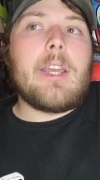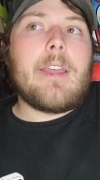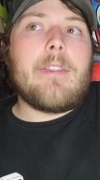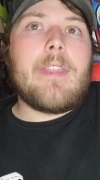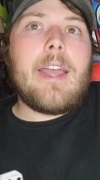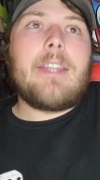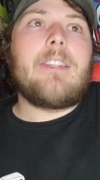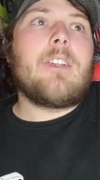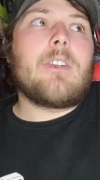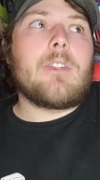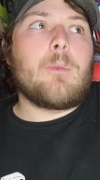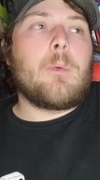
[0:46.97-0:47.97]
and that
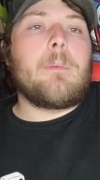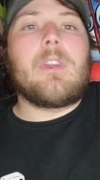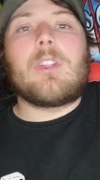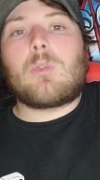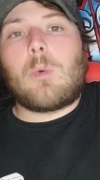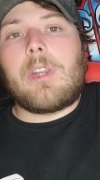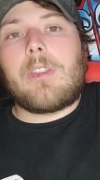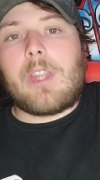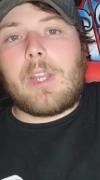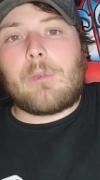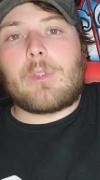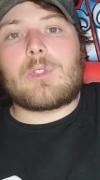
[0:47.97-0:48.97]
year will be the
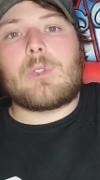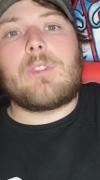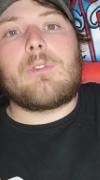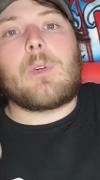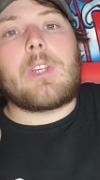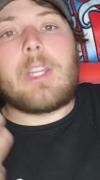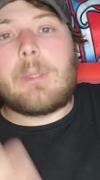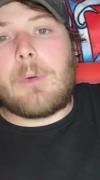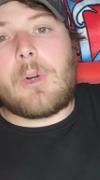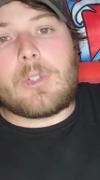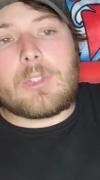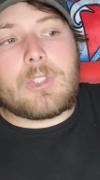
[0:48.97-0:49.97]
20th anniversary for
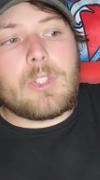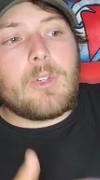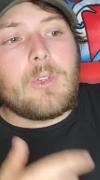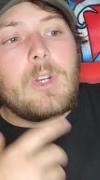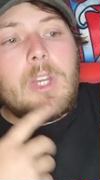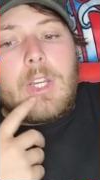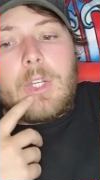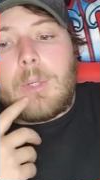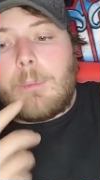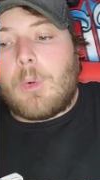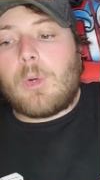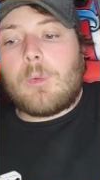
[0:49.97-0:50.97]
Kingdom Hearts. So
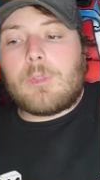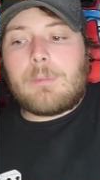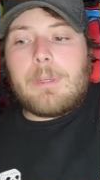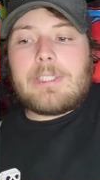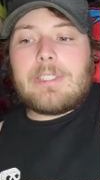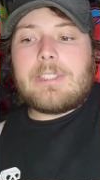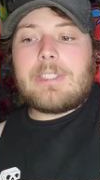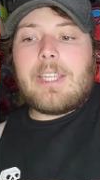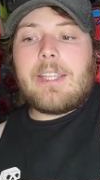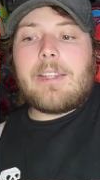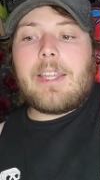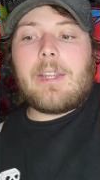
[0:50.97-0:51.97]
Nomura was basically
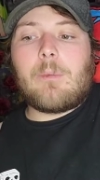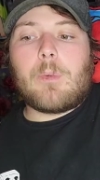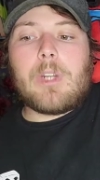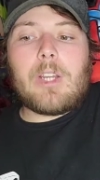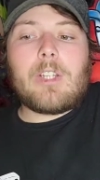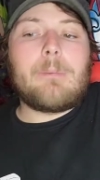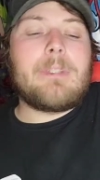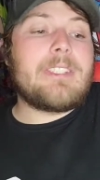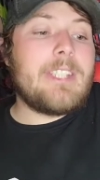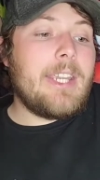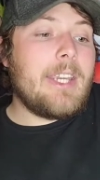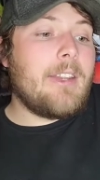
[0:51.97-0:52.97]
saying that we're not going to be
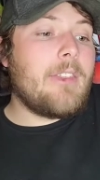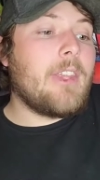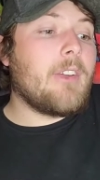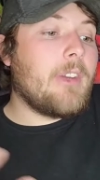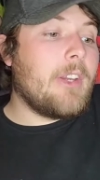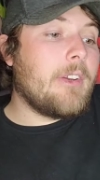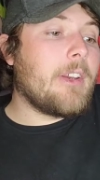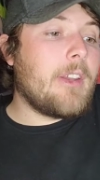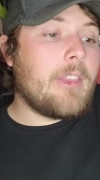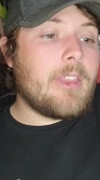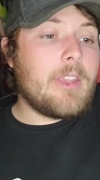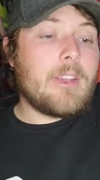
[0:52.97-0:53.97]
seeing anything or hearing
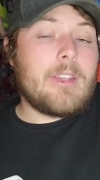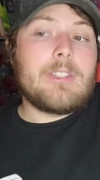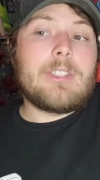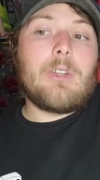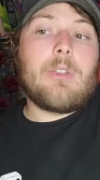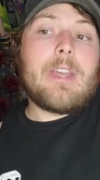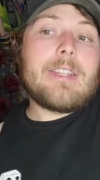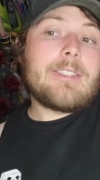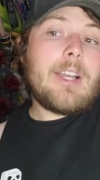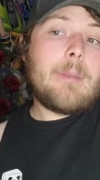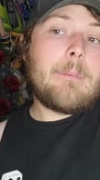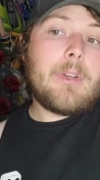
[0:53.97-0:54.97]
anything until
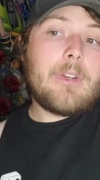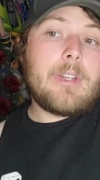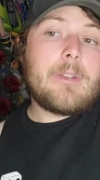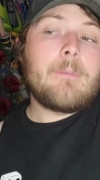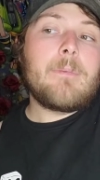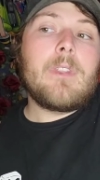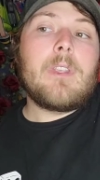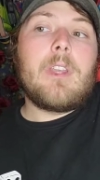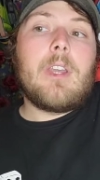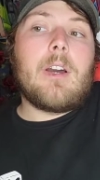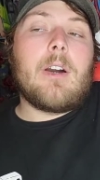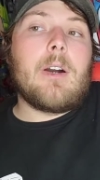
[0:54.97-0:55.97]
that time period.
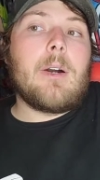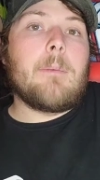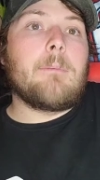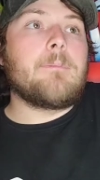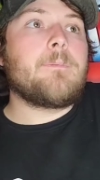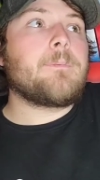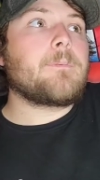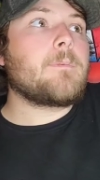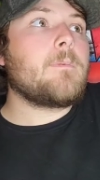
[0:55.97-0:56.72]
Um,